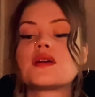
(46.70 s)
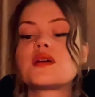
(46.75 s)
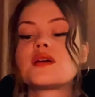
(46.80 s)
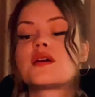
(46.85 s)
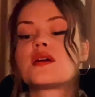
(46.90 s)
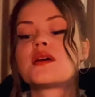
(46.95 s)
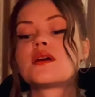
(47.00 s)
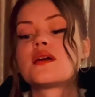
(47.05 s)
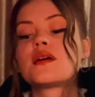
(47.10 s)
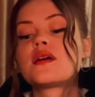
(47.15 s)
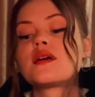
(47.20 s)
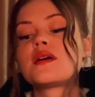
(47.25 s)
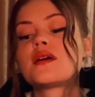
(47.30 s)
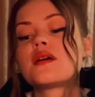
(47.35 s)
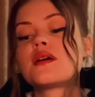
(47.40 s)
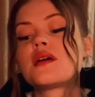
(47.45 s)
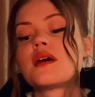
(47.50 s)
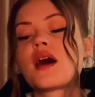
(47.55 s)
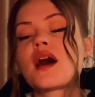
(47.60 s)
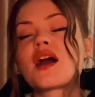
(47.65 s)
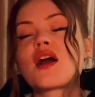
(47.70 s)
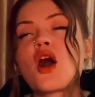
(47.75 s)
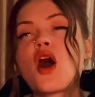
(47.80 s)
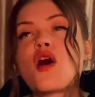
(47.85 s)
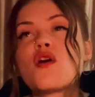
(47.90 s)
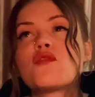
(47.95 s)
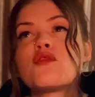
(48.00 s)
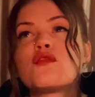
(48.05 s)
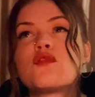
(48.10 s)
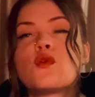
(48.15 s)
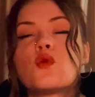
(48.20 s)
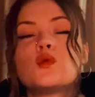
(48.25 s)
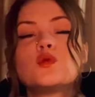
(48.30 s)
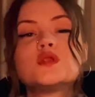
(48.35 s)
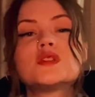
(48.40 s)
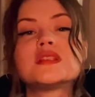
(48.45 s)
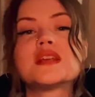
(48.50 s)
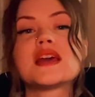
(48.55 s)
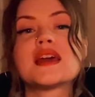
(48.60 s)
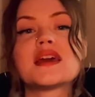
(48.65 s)
I can't
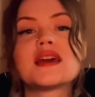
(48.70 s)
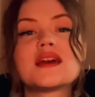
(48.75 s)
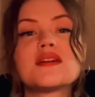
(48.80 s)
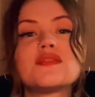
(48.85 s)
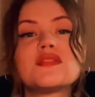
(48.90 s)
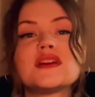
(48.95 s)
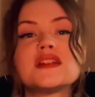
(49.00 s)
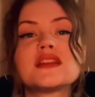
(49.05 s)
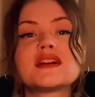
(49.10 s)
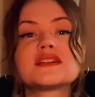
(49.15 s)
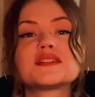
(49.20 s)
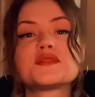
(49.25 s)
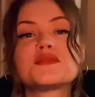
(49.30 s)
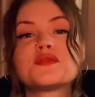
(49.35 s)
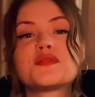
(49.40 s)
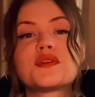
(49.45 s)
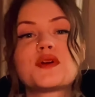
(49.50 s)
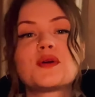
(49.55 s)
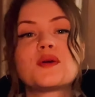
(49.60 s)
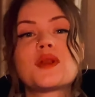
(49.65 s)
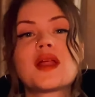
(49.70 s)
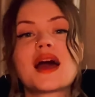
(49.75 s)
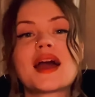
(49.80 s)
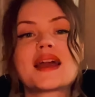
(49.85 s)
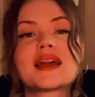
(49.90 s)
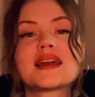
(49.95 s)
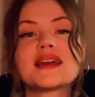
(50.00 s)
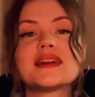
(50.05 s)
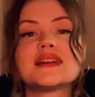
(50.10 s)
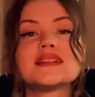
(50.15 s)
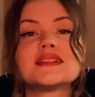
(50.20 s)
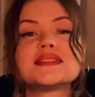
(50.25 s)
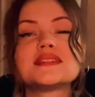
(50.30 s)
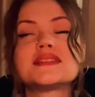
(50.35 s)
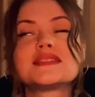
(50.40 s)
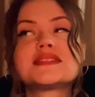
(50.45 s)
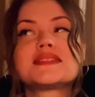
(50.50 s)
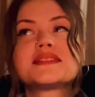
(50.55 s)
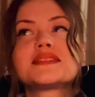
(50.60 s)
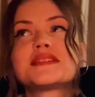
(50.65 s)
force it if it doesn't feel like
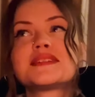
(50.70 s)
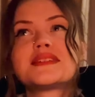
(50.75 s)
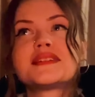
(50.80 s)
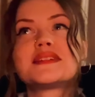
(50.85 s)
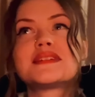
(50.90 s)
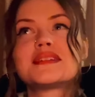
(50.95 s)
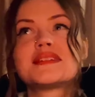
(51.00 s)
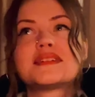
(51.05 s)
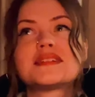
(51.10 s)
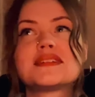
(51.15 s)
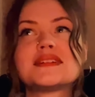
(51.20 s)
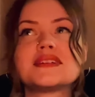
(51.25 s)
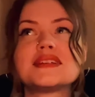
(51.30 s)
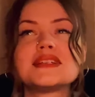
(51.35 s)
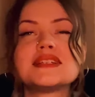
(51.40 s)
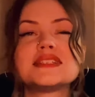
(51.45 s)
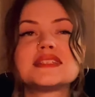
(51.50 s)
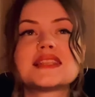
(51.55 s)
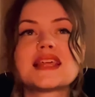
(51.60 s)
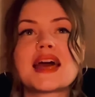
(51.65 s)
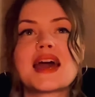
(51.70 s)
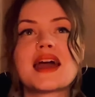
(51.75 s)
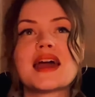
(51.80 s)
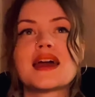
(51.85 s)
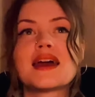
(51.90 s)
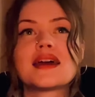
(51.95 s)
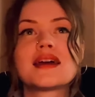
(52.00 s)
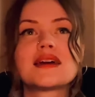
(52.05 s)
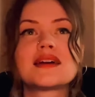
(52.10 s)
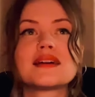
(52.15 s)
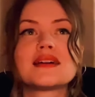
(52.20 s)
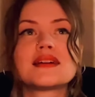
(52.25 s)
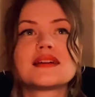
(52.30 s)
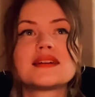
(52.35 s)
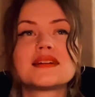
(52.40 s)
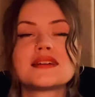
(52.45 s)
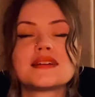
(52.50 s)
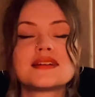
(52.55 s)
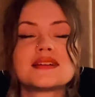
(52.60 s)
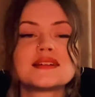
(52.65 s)
it's there.
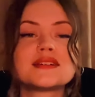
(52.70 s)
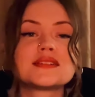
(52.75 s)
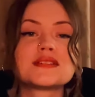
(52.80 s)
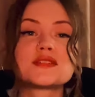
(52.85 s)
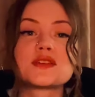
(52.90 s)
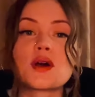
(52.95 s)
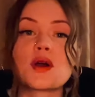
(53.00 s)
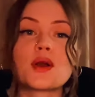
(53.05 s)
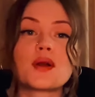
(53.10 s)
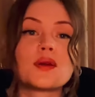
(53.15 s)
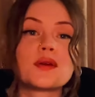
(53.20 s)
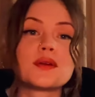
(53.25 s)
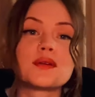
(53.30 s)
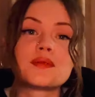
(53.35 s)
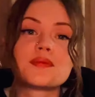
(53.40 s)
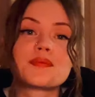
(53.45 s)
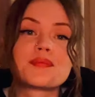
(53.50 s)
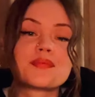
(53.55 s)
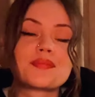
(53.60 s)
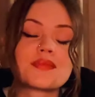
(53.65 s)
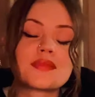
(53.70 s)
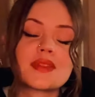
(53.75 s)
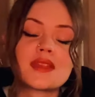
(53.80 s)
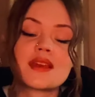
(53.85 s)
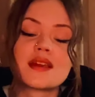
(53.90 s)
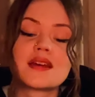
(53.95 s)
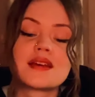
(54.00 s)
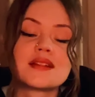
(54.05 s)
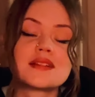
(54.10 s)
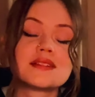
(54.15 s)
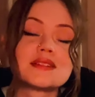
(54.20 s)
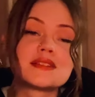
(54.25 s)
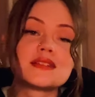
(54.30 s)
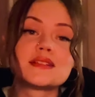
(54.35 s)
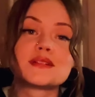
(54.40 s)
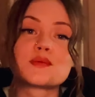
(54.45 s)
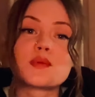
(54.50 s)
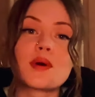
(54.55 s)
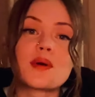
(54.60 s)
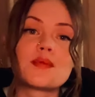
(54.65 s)
So this
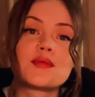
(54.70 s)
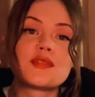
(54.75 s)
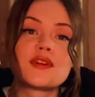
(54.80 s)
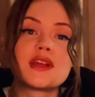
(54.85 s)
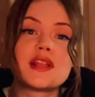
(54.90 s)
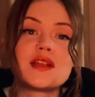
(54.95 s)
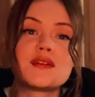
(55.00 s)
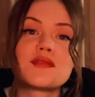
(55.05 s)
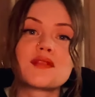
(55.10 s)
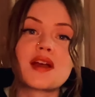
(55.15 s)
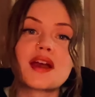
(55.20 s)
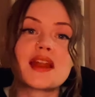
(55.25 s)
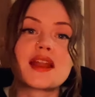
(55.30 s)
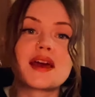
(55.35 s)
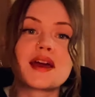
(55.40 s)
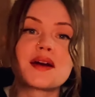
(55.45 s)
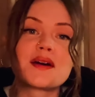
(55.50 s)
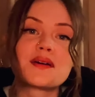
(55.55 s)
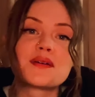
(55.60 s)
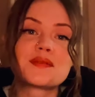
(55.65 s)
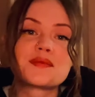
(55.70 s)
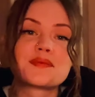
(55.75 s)
is what I'm feeling right now.